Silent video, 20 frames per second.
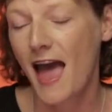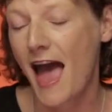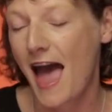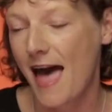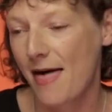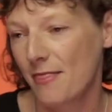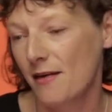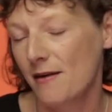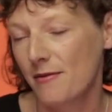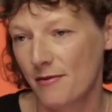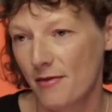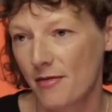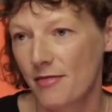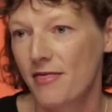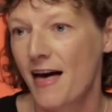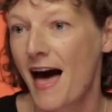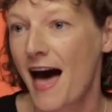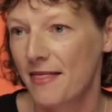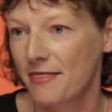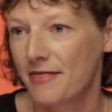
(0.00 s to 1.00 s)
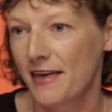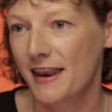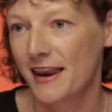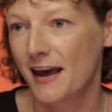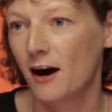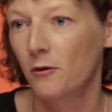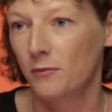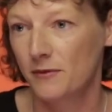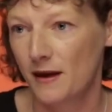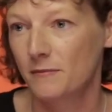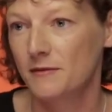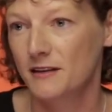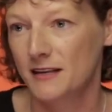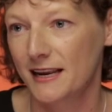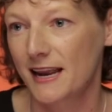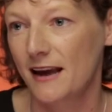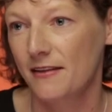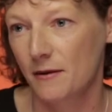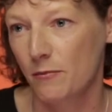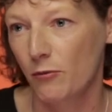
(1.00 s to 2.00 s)
and that then helped them to
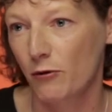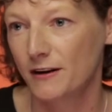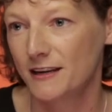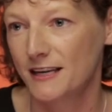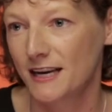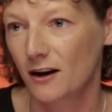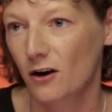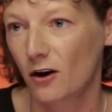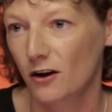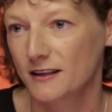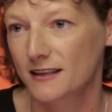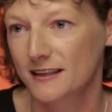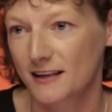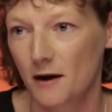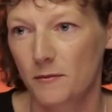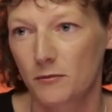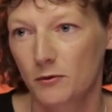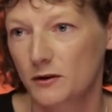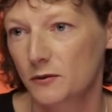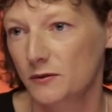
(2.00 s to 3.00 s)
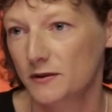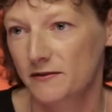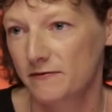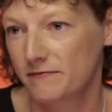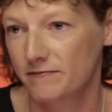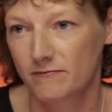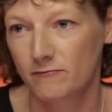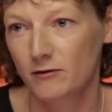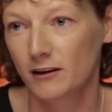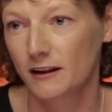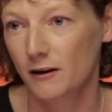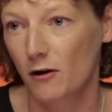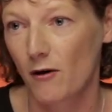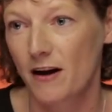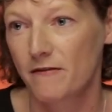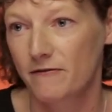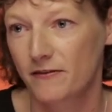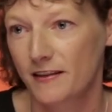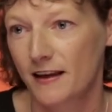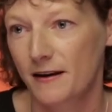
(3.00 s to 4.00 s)
get the printing costs up, which was really
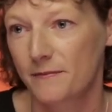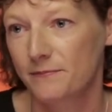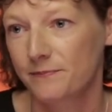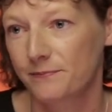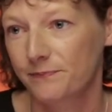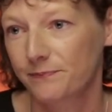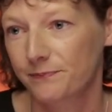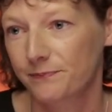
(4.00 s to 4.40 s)
great for them.